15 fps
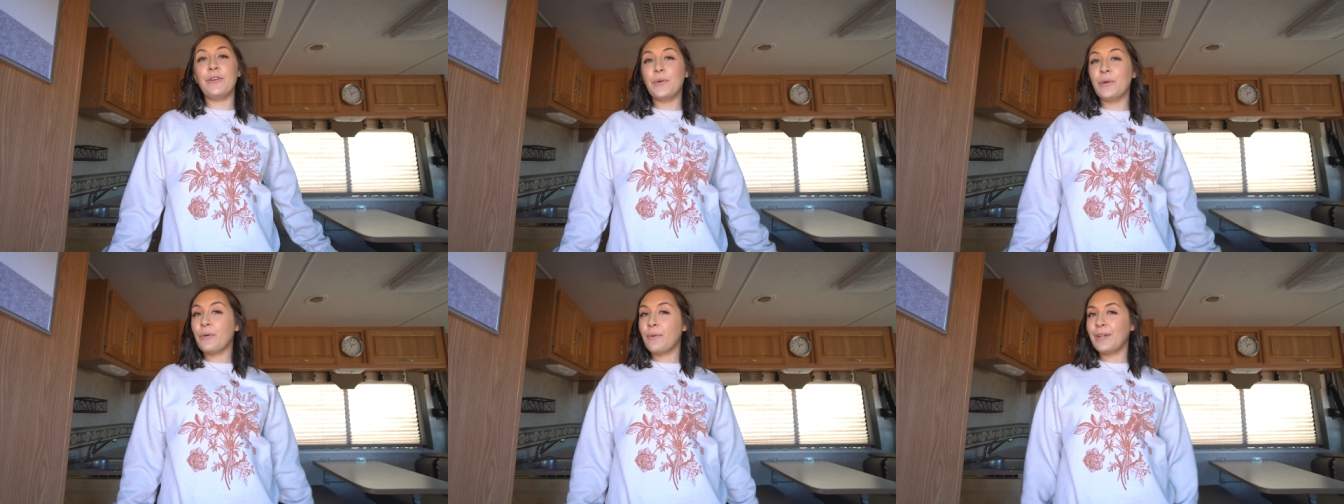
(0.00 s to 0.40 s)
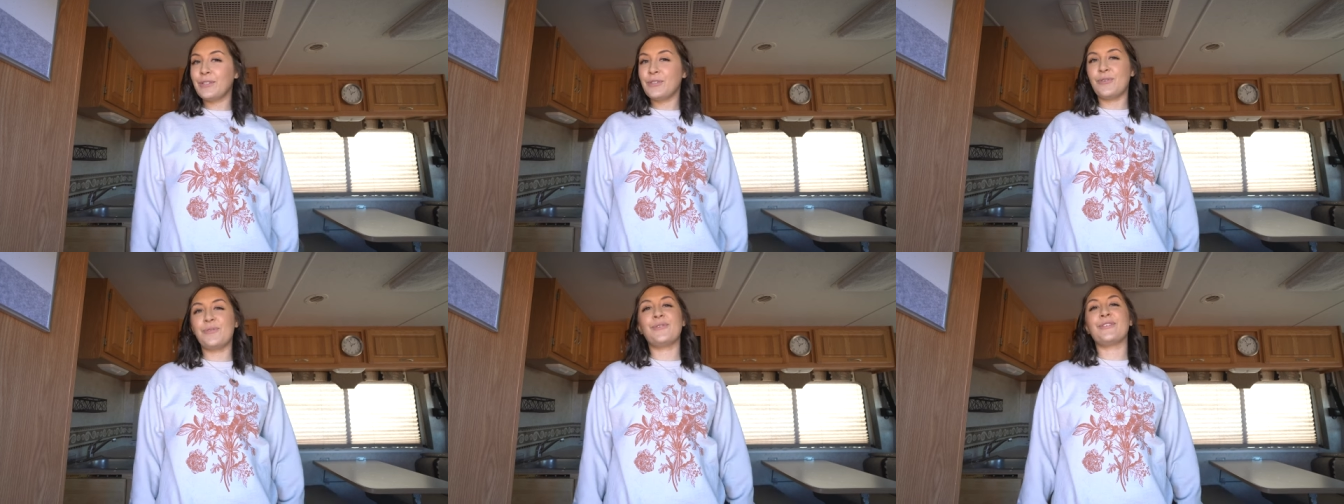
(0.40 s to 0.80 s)
you a
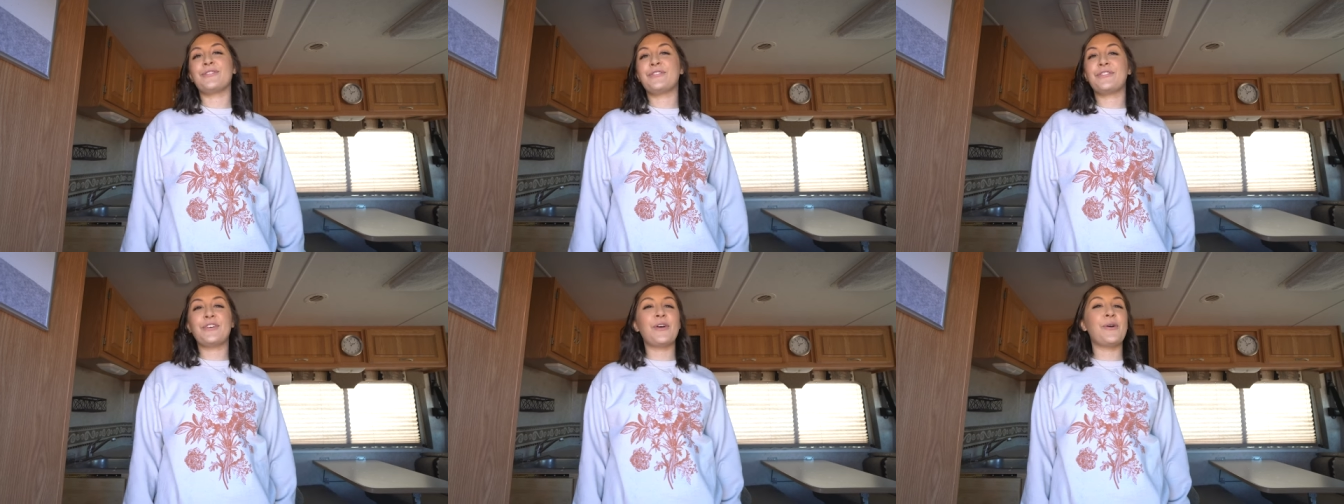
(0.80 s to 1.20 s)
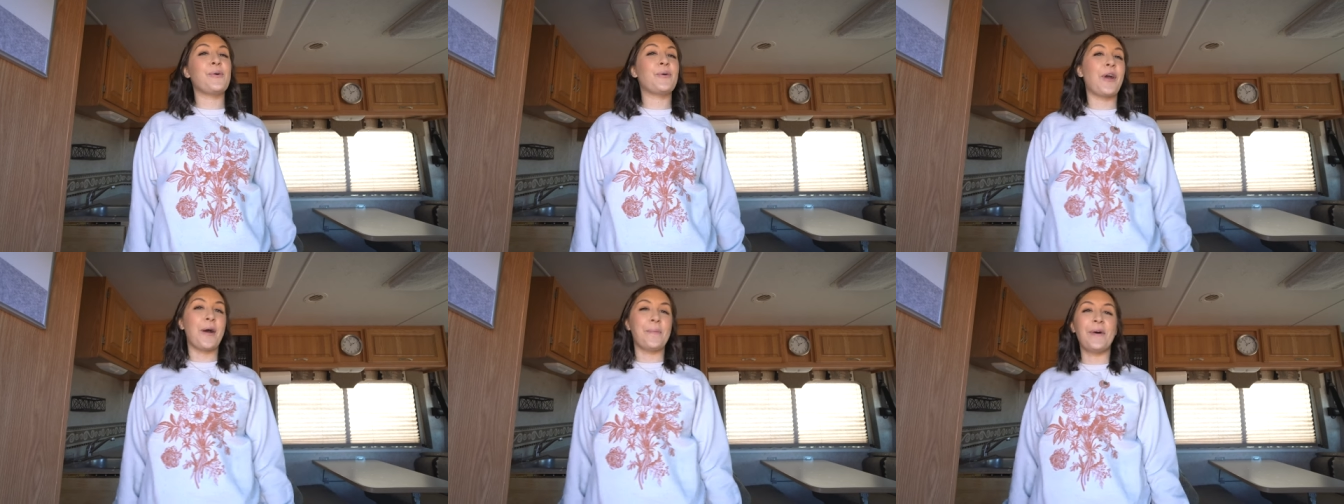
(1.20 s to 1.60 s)
quick tour.
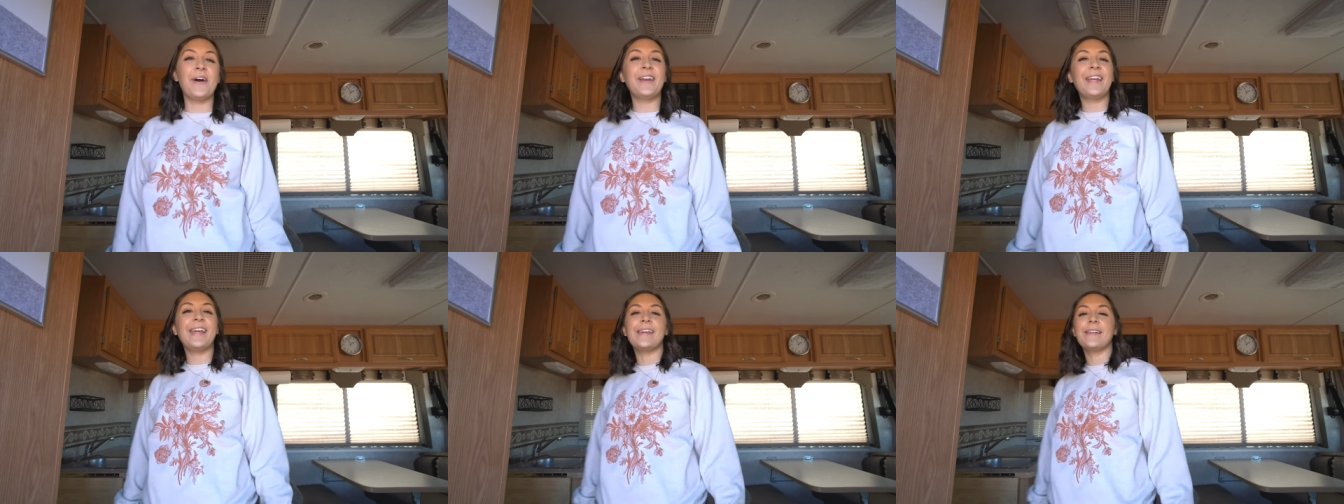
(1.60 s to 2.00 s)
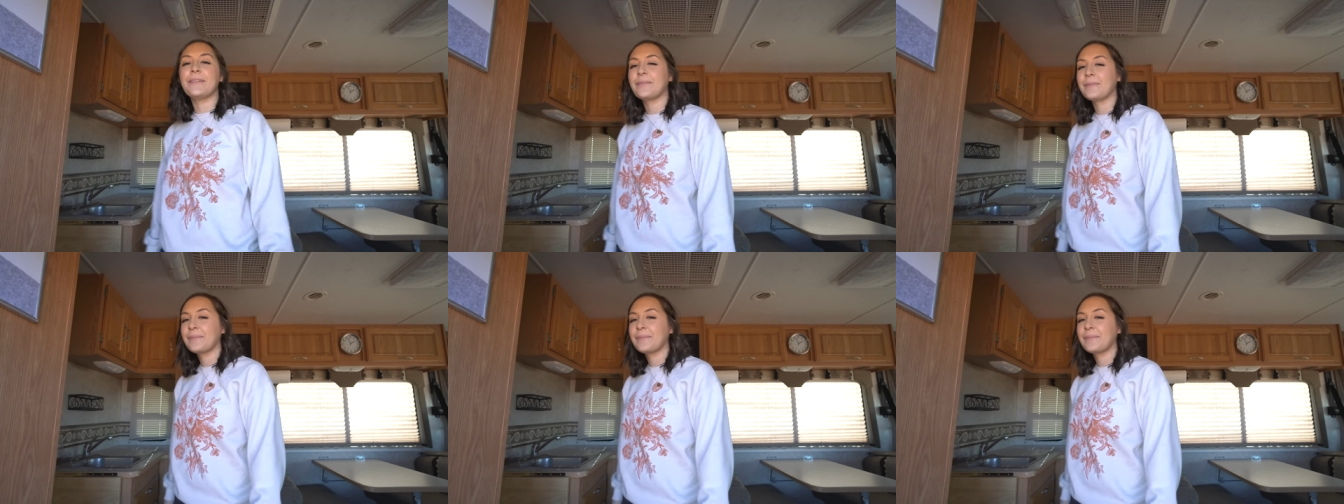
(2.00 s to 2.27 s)
So come on in.